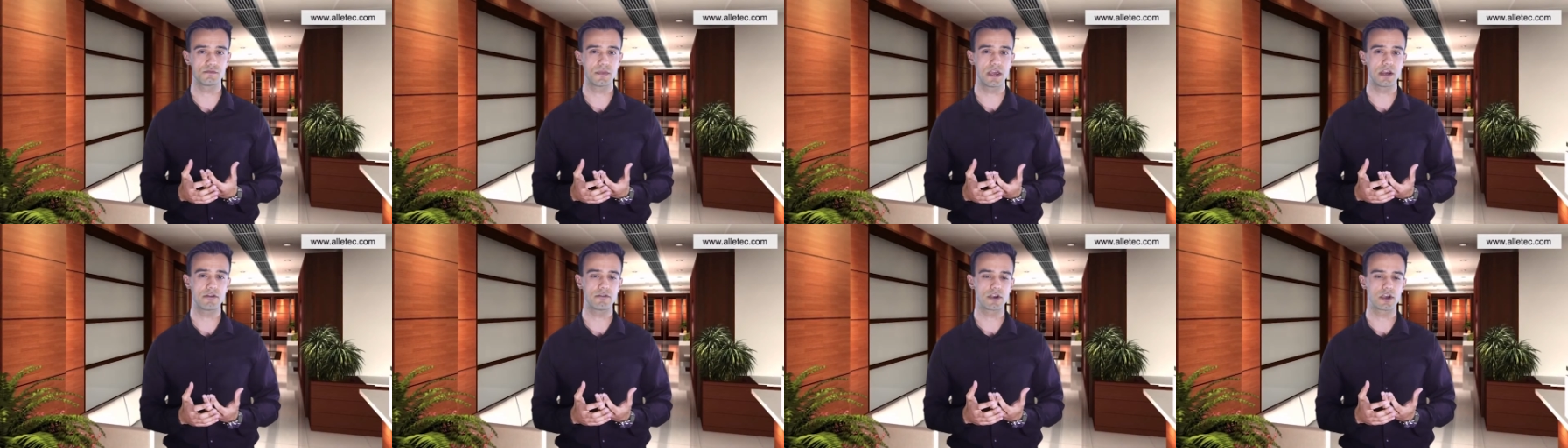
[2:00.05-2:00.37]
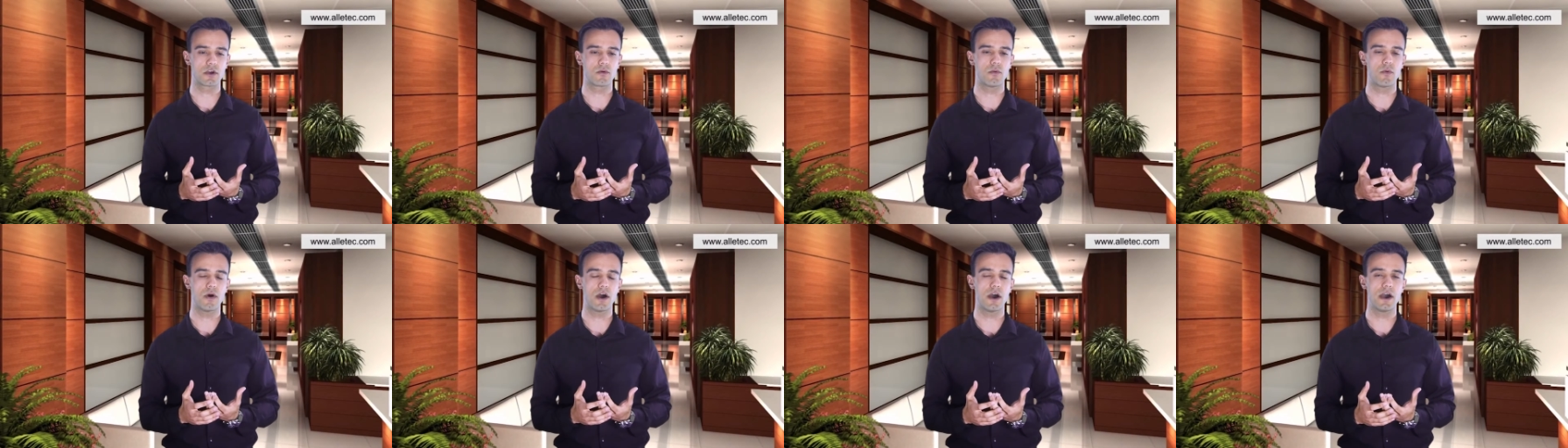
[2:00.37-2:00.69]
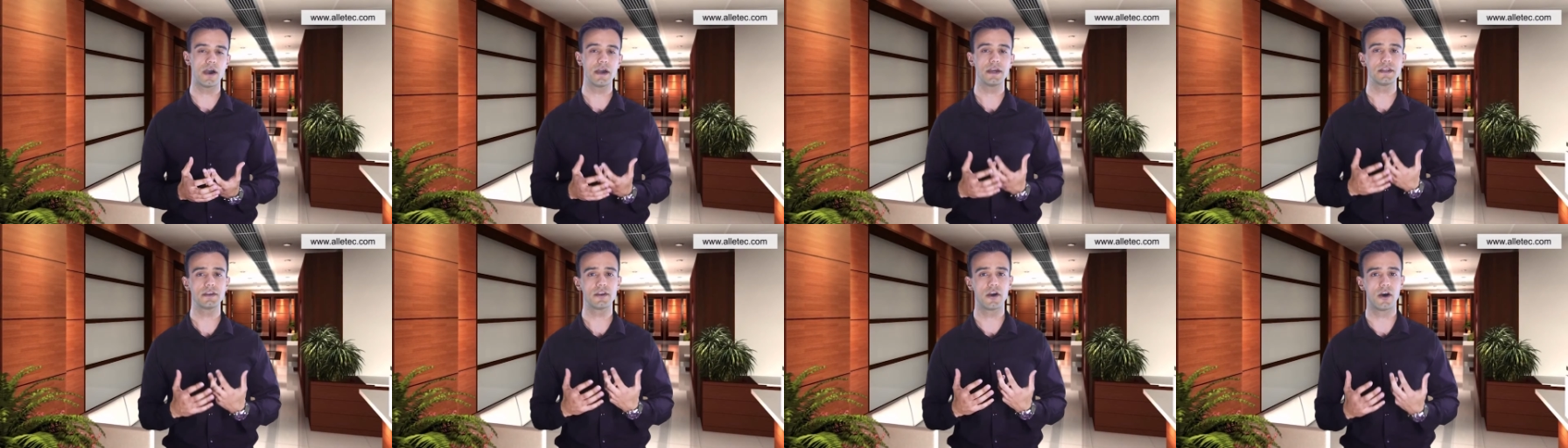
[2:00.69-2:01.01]
may
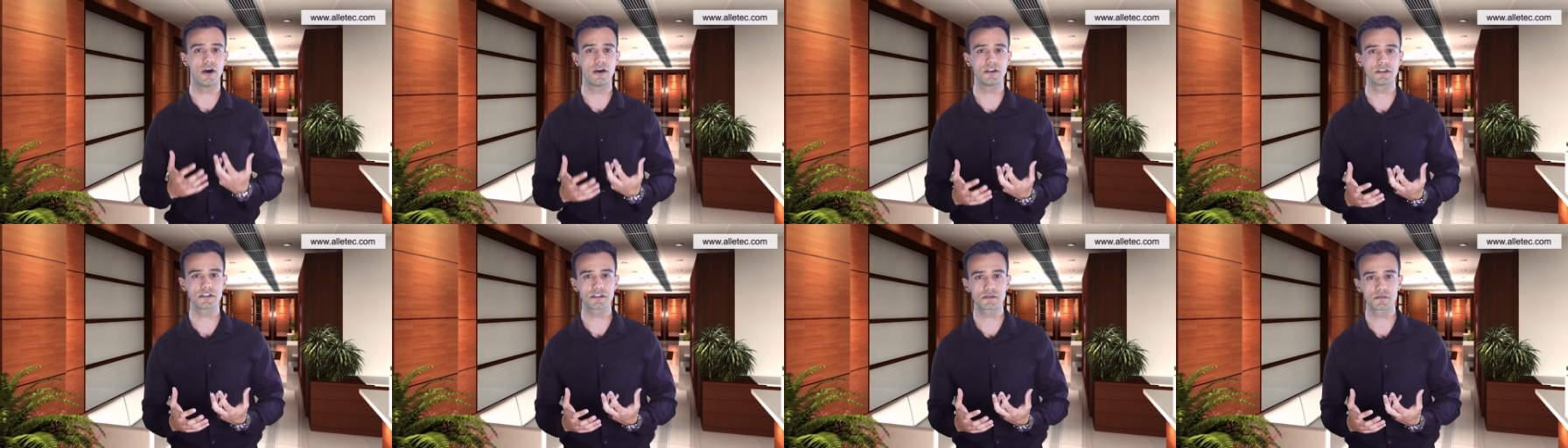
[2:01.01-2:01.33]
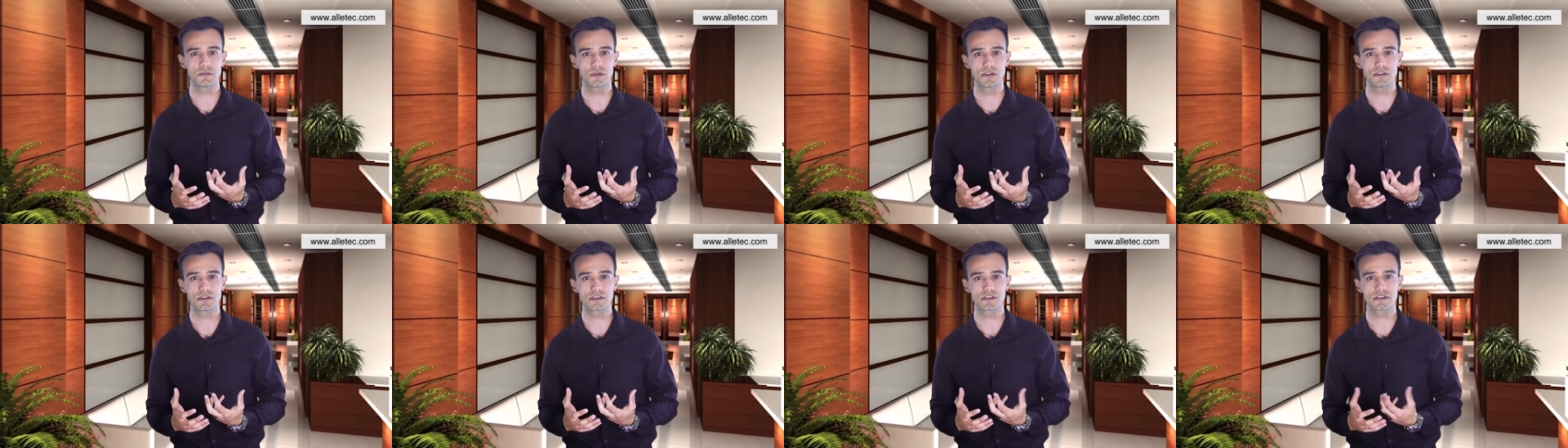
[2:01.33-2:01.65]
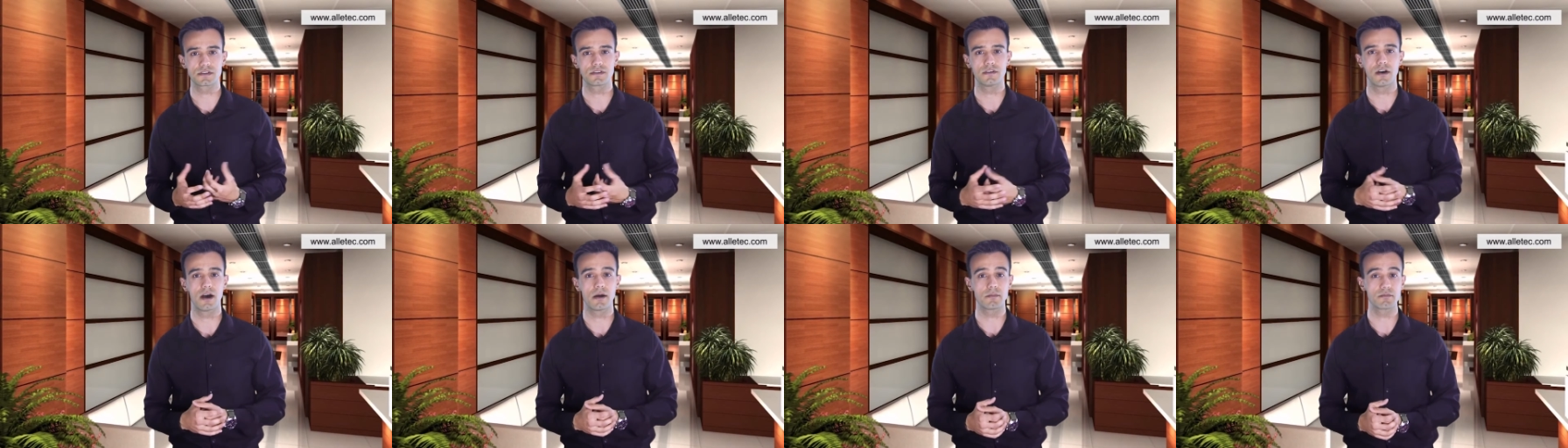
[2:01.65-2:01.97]
require
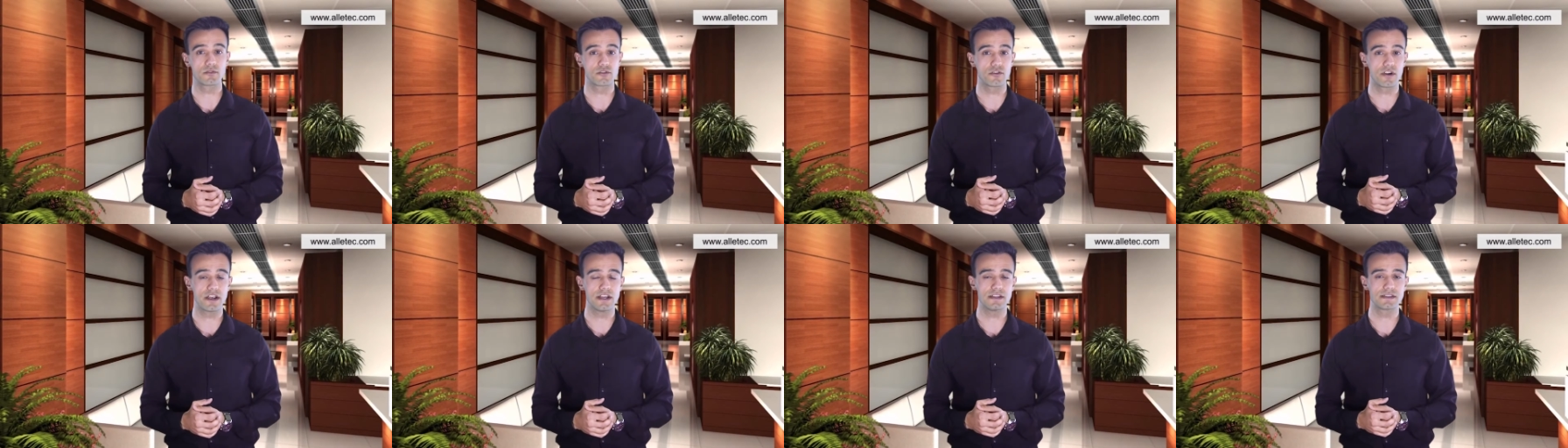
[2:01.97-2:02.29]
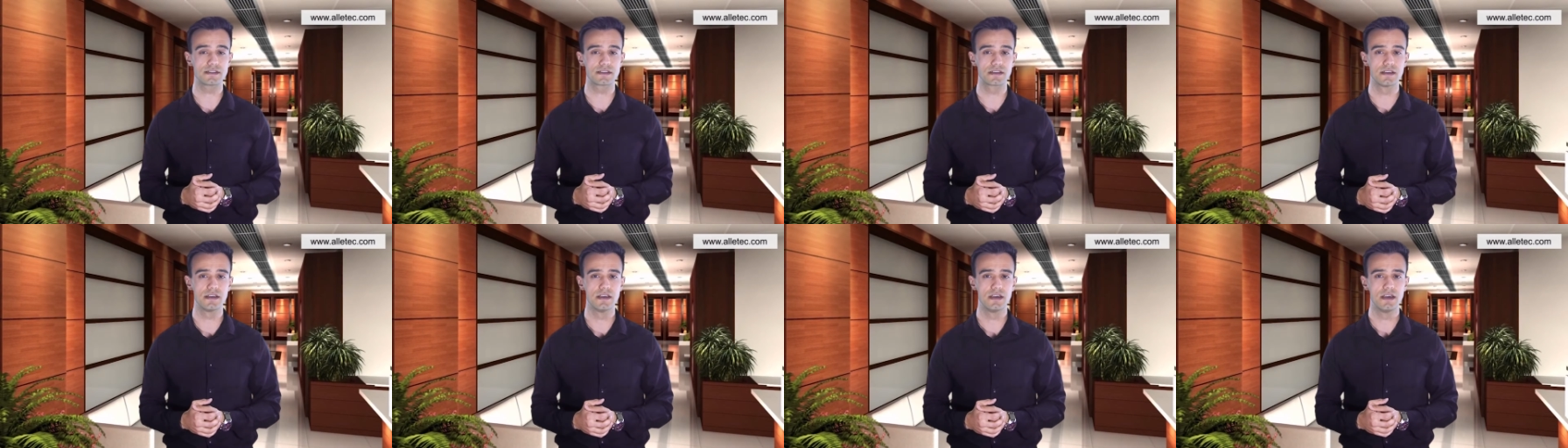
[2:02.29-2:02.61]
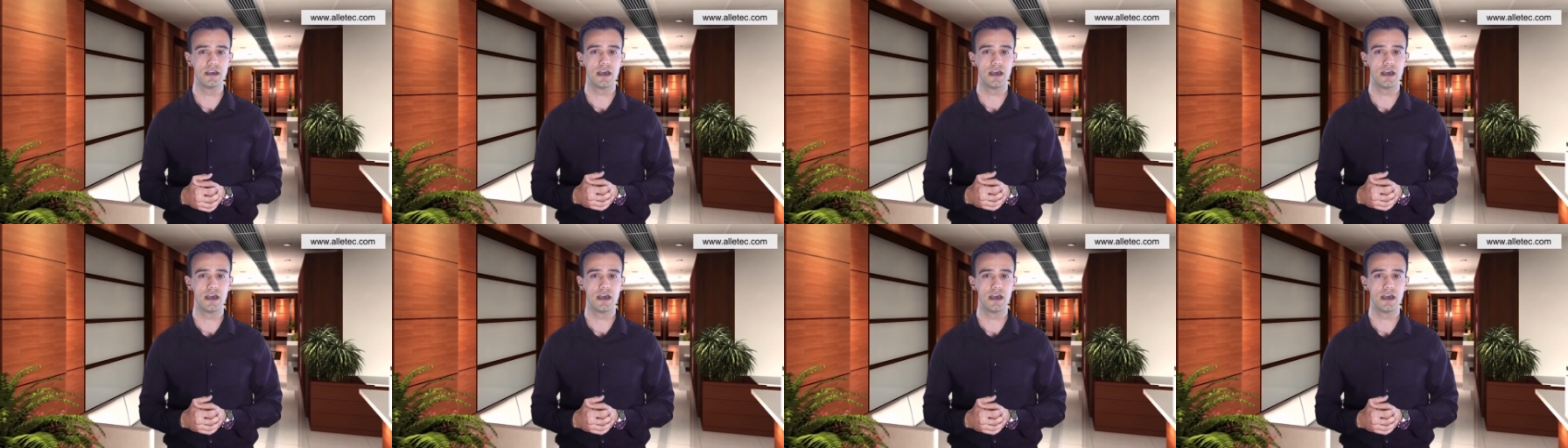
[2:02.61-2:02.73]
enhancements, upgrades,